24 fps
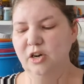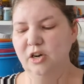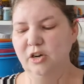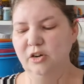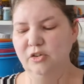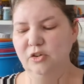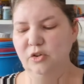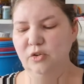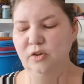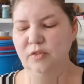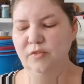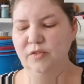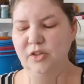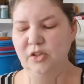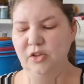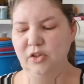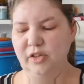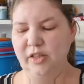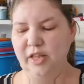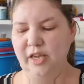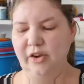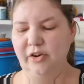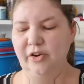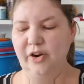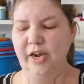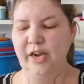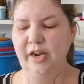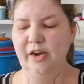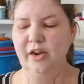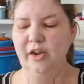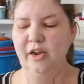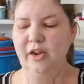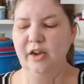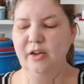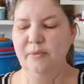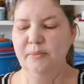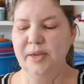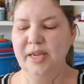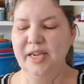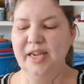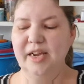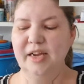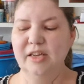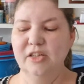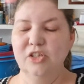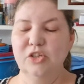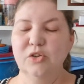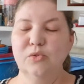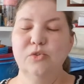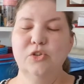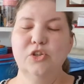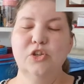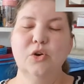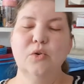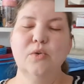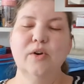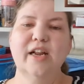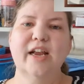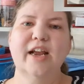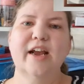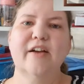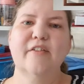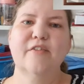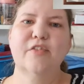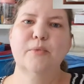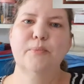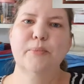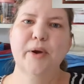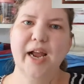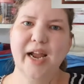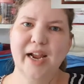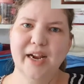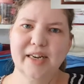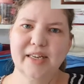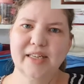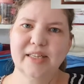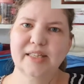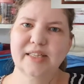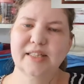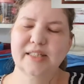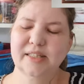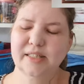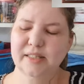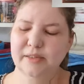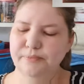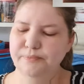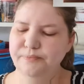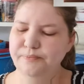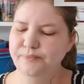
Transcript: don't even look that great because you don't have the practice.